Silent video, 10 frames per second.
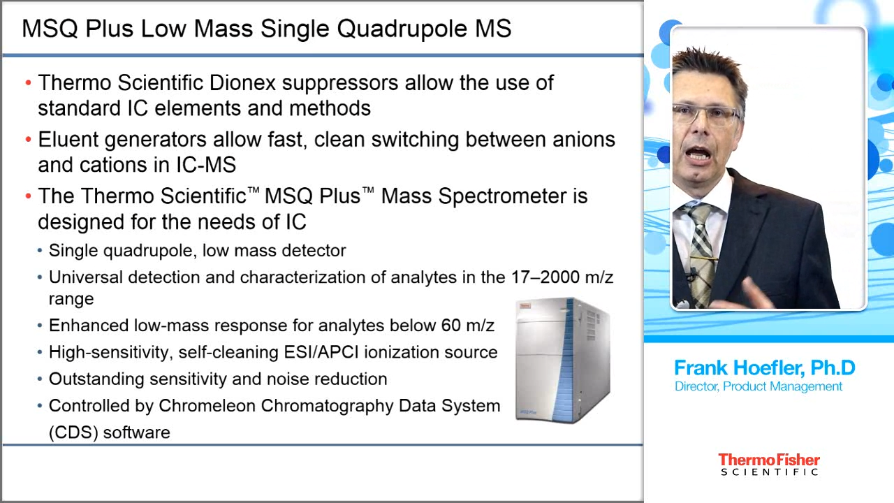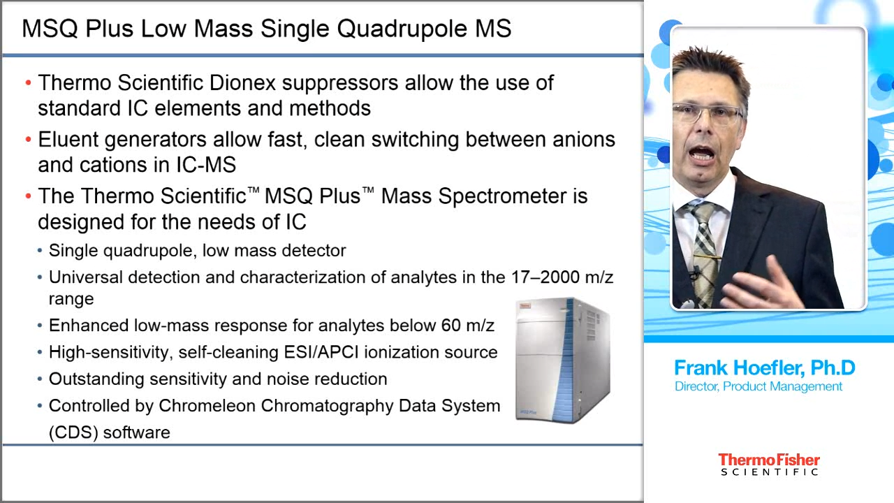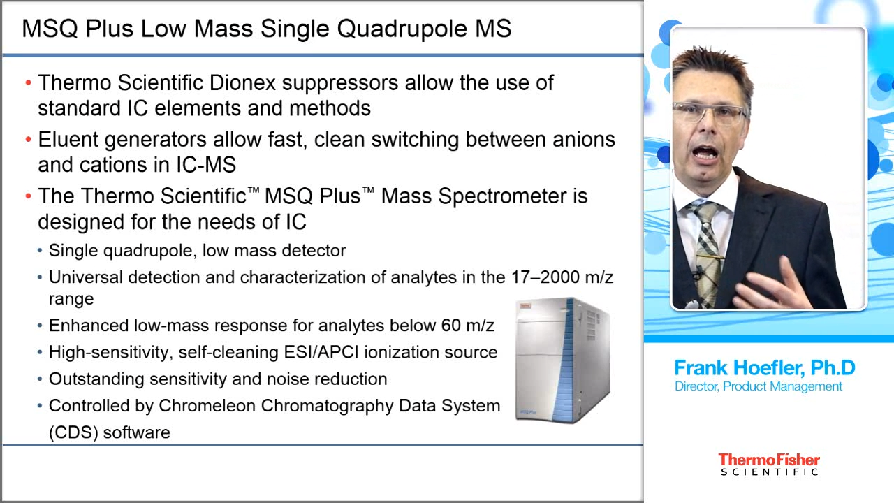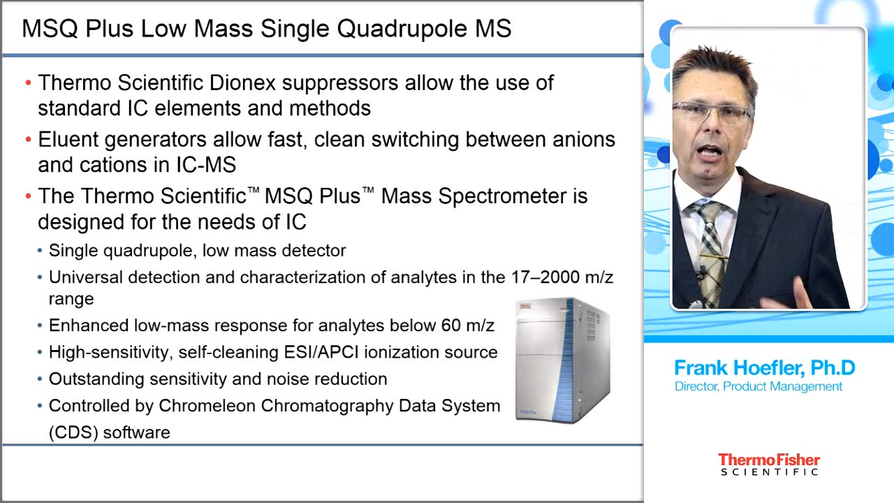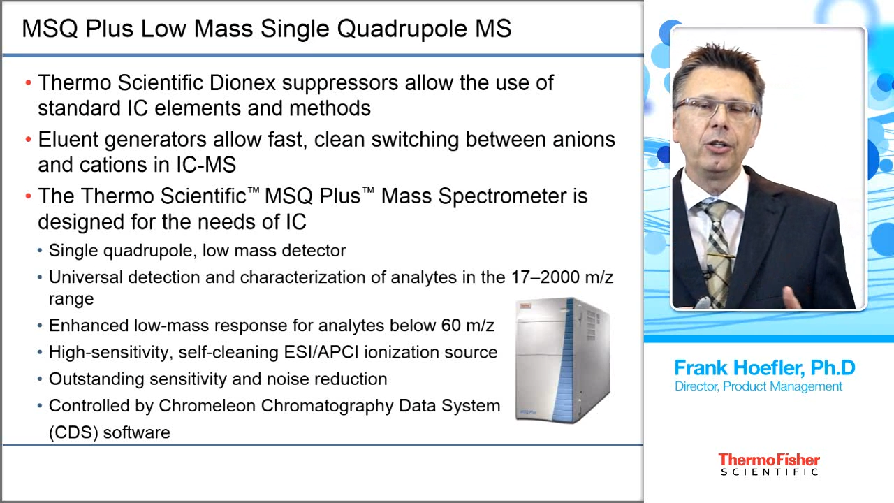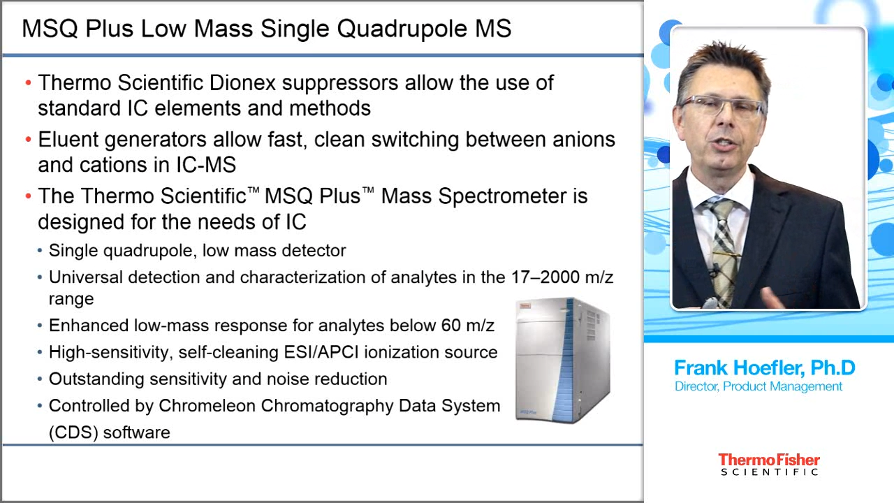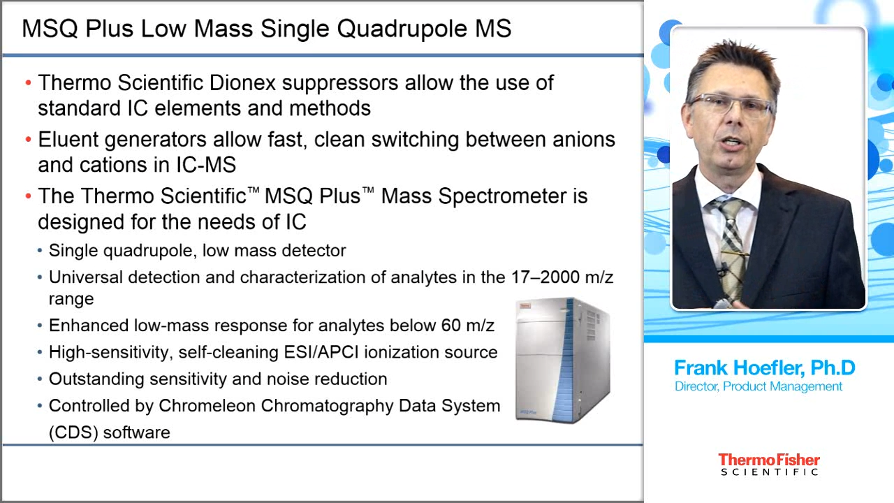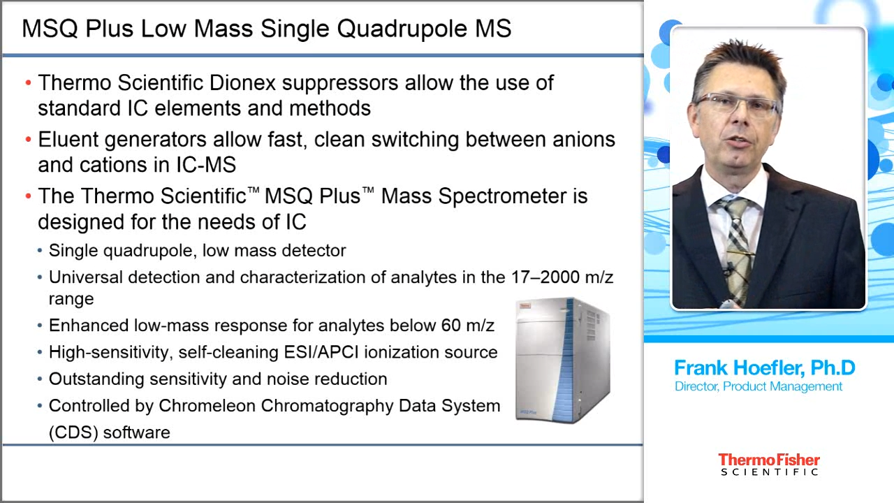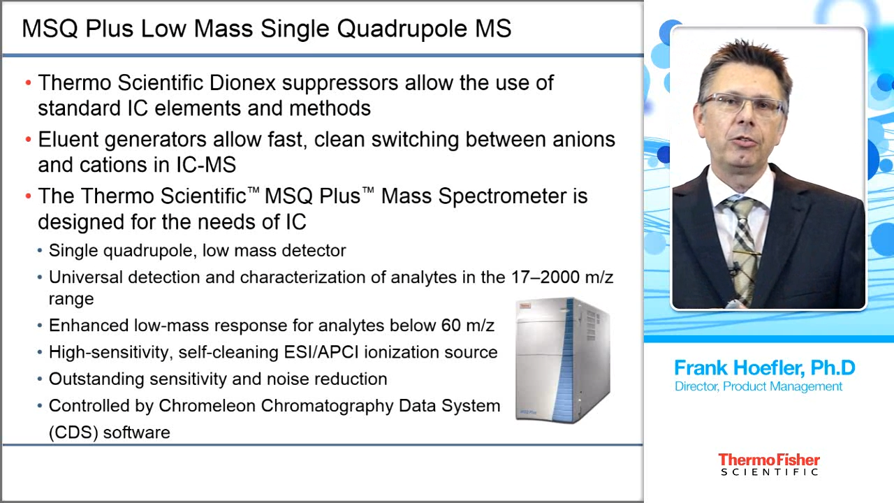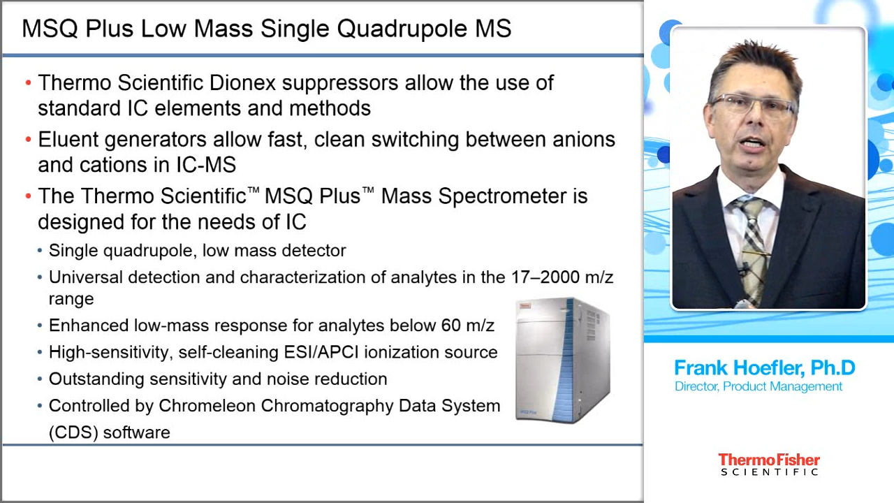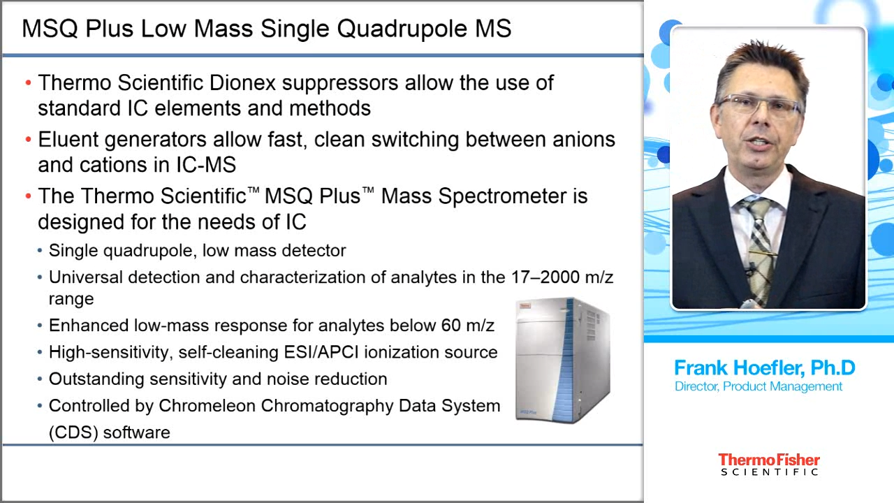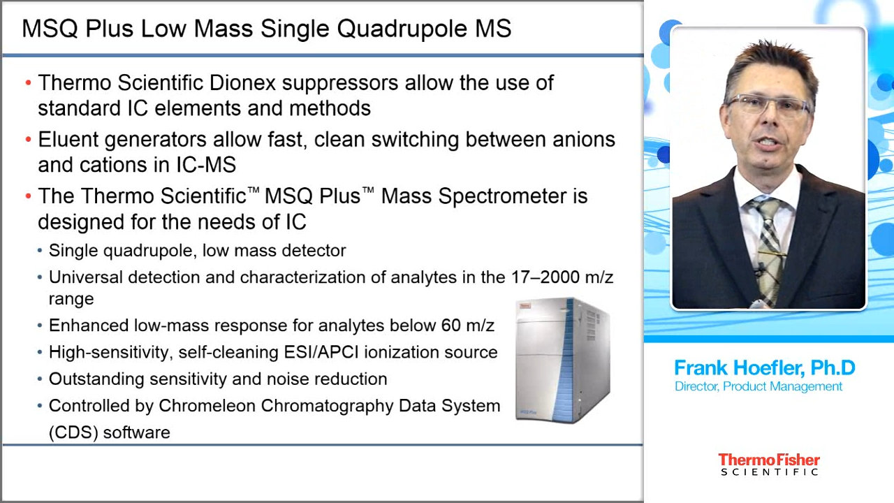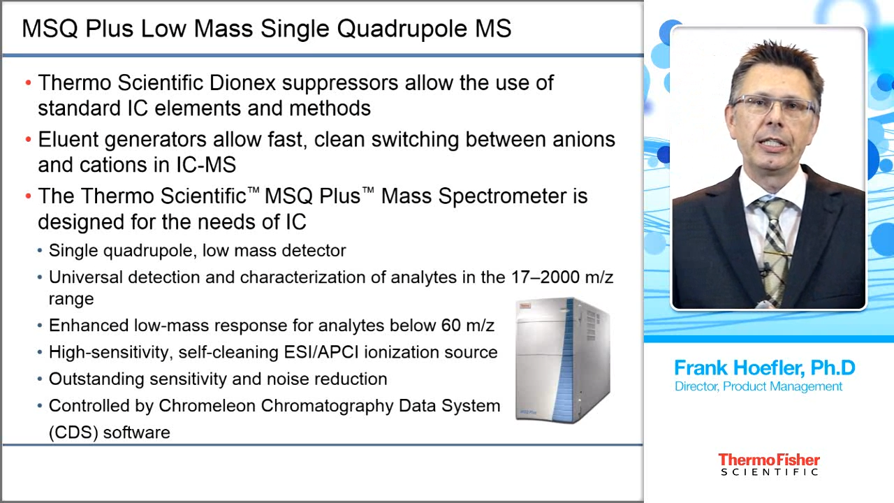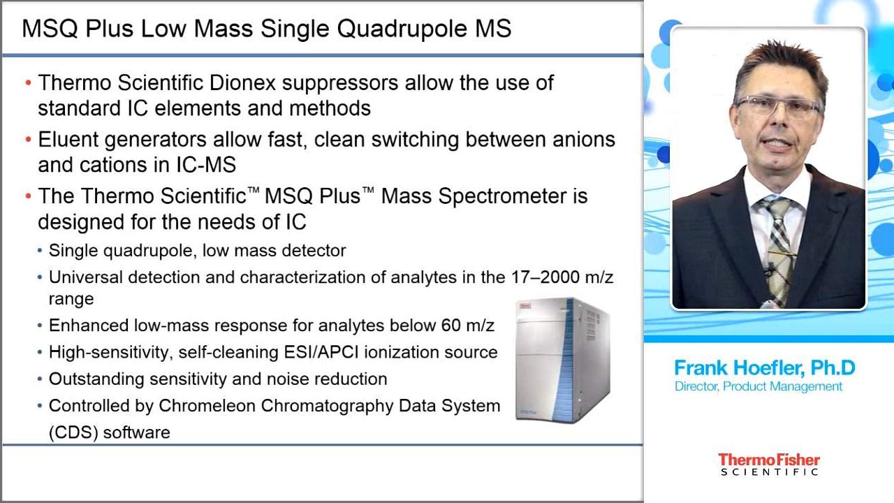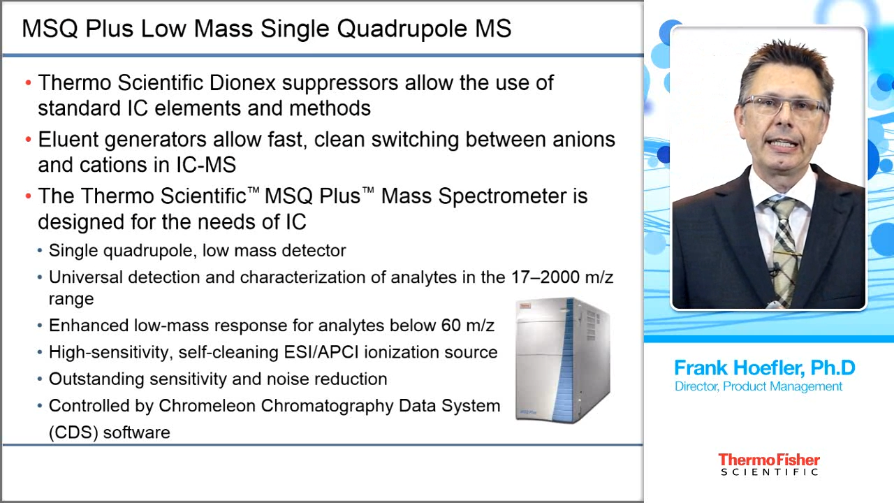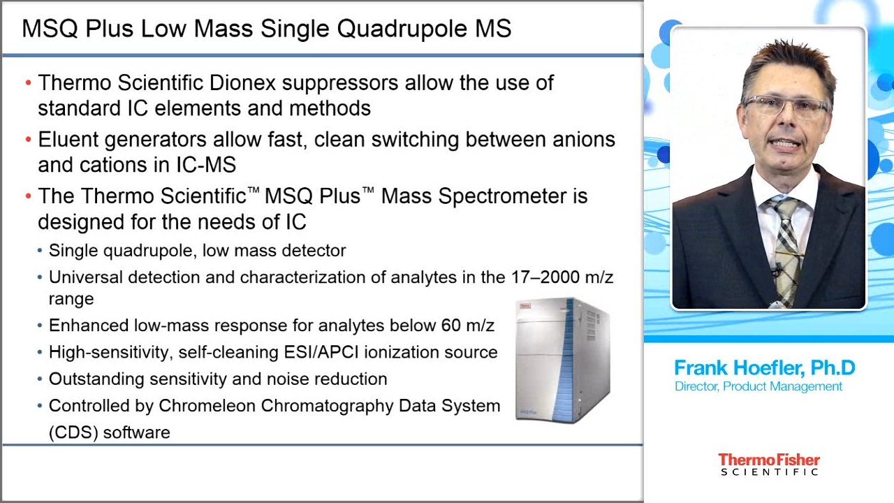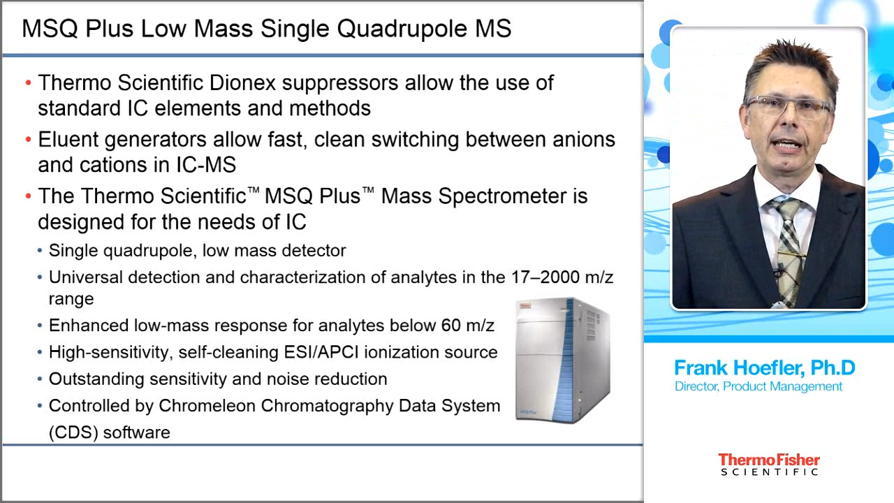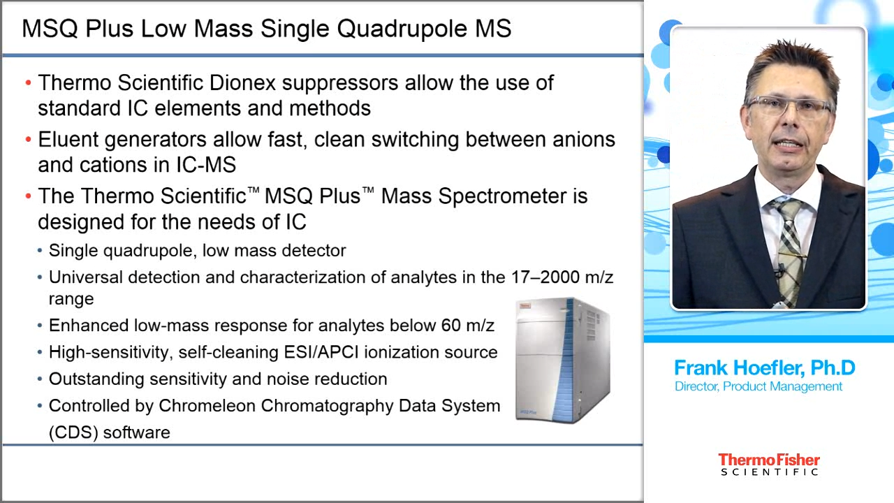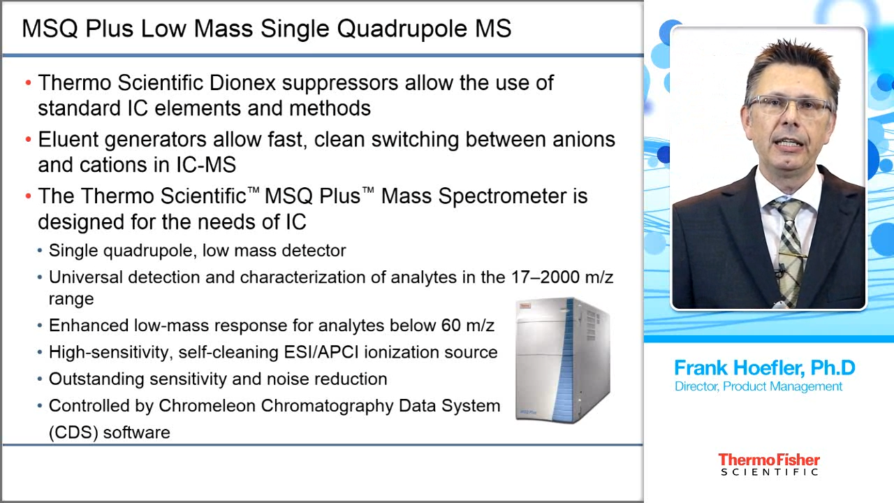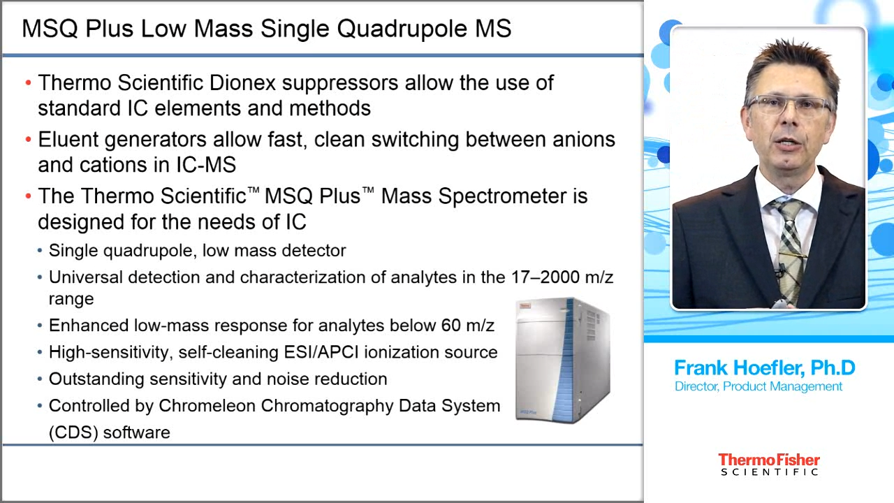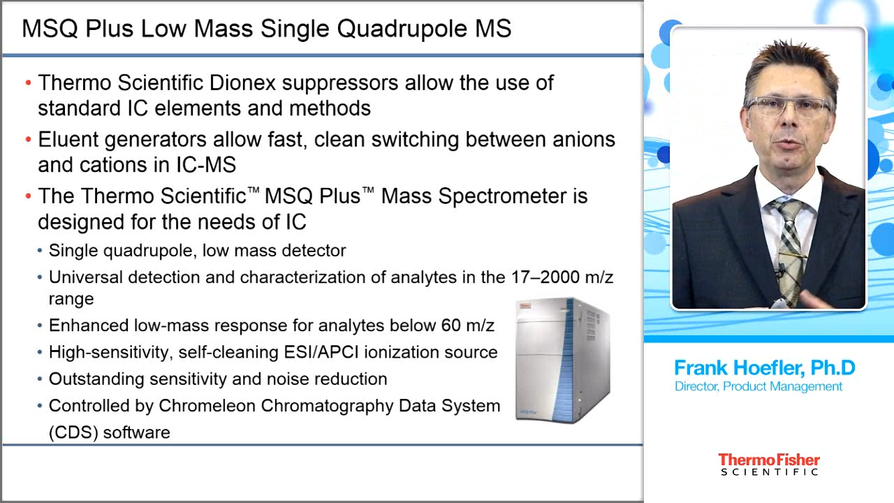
Anion generation is a technique